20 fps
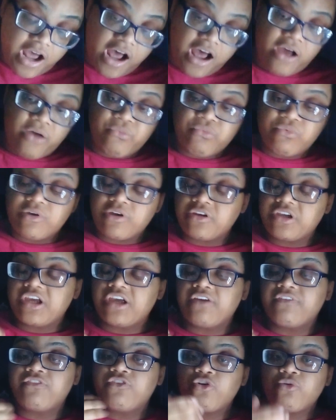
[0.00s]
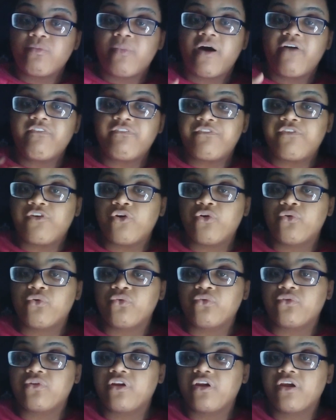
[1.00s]
I will give you my
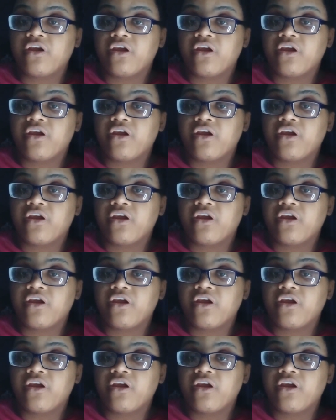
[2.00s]
food.